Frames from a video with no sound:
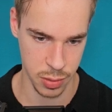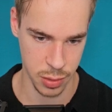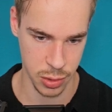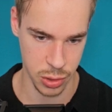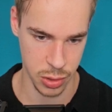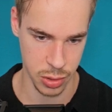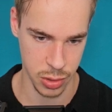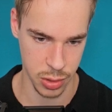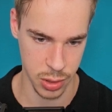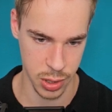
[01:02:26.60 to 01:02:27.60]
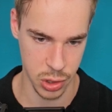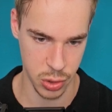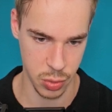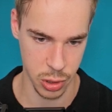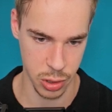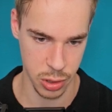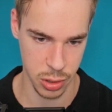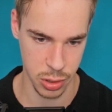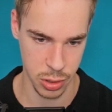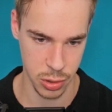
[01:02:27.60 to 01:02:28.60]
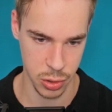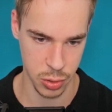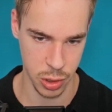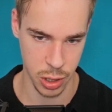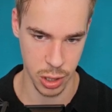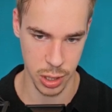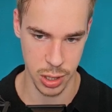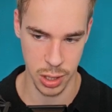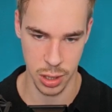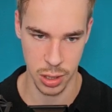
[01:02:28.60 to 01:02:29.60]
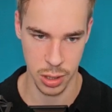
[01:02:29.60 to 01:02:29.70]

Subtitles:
function. It should work. Tool call ID.